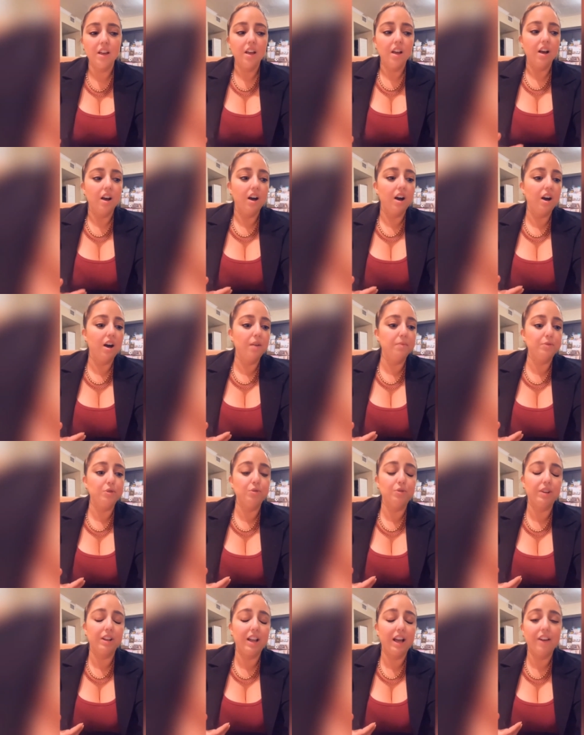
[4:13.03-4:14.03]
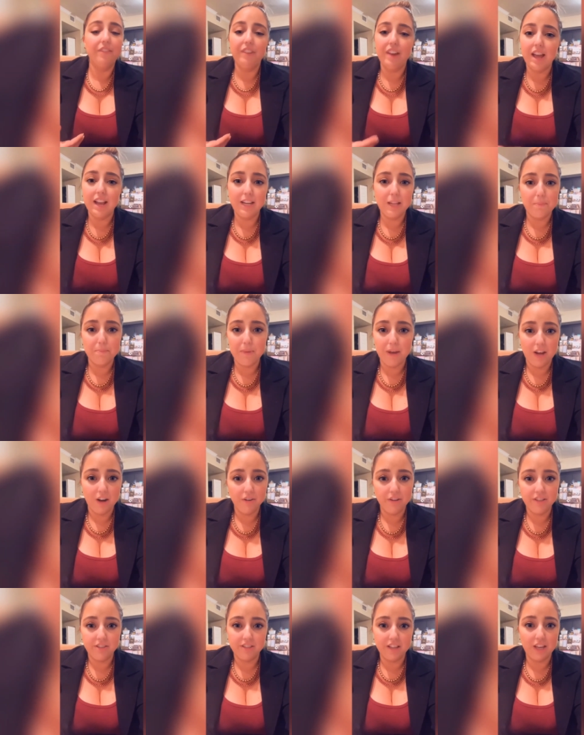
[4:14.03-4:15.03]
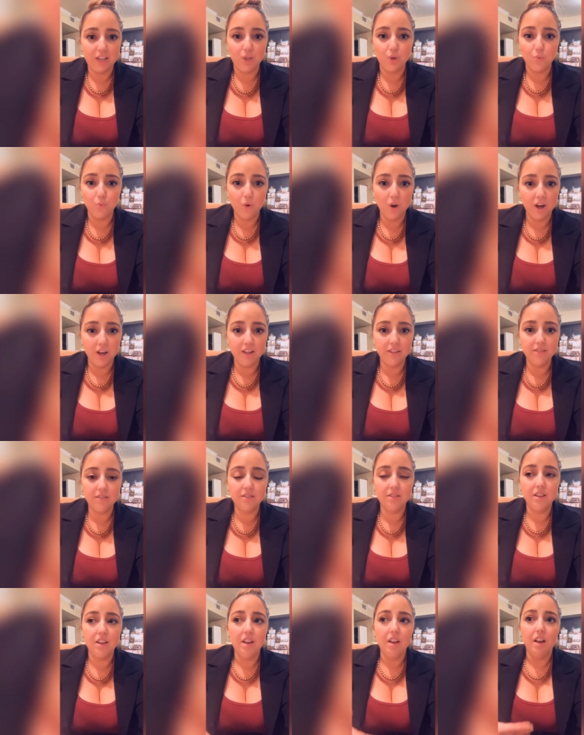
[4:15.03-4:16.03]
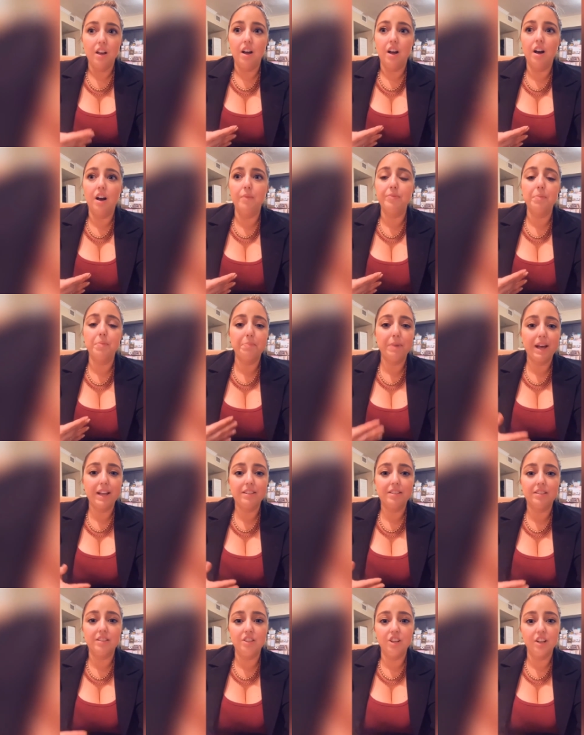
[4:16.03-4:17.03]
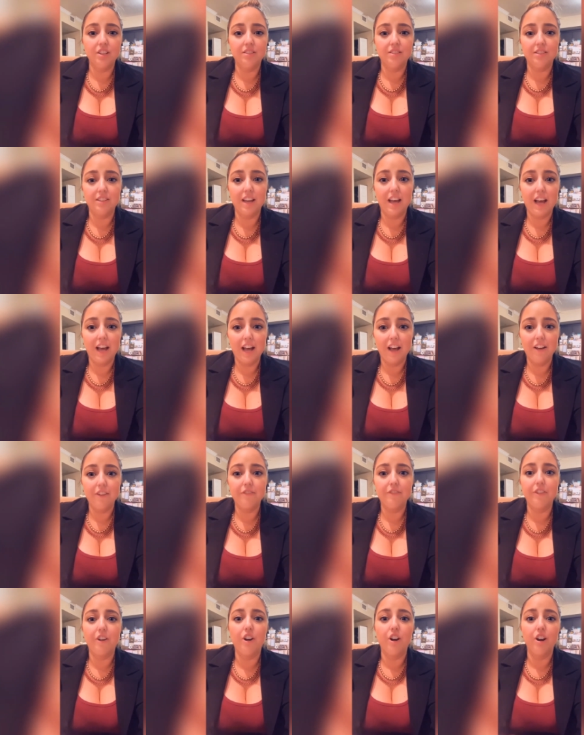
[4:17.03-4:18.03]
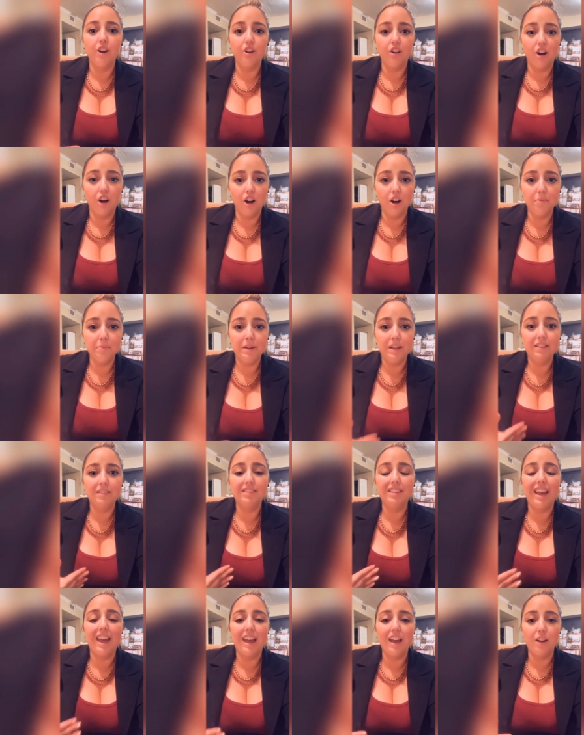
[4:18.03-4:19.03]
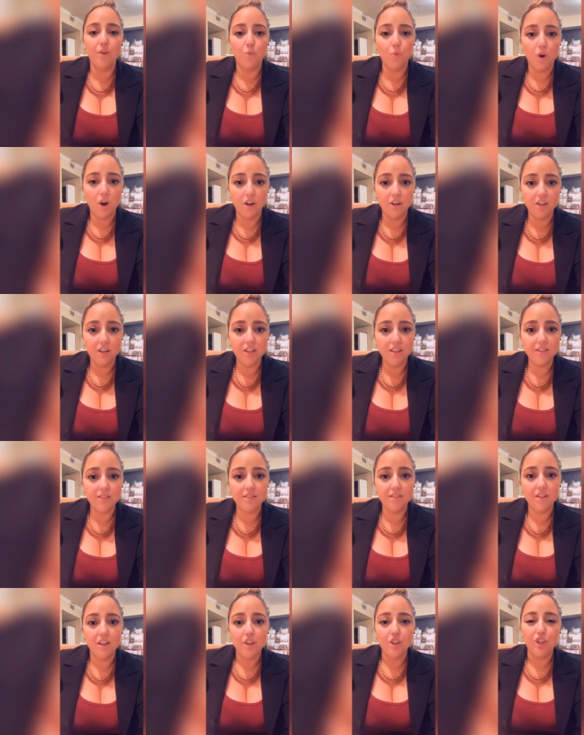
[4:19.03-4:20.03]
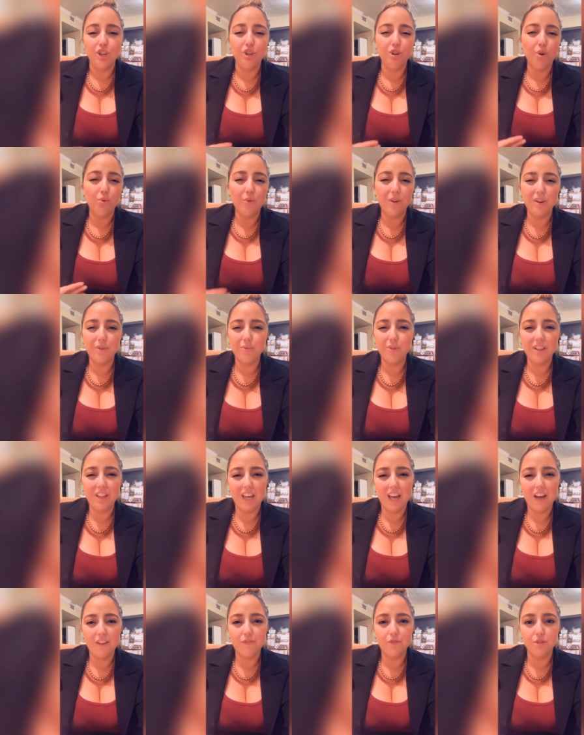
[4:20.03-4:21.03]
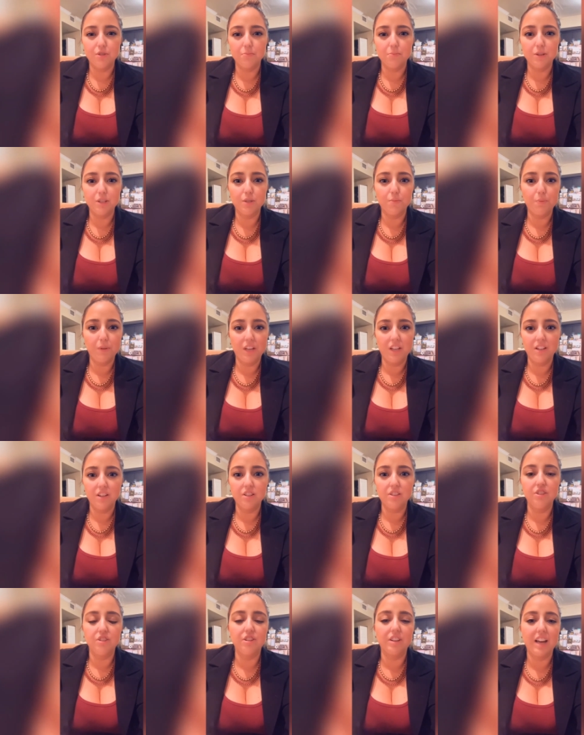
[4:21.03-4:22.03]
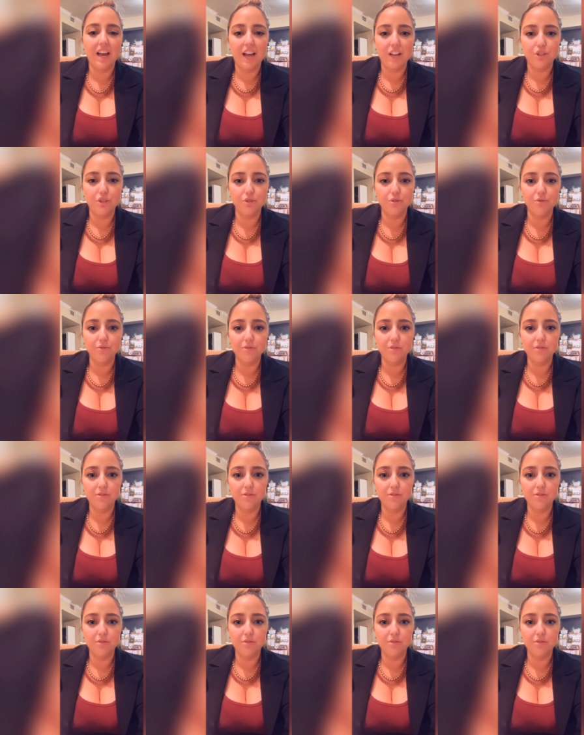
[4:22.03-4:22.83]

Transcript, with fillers: um, you can have any berry berries that you want. Um, the best nuts to have are almonds and walnuts. You don't want to really have too much peanuts or cashews.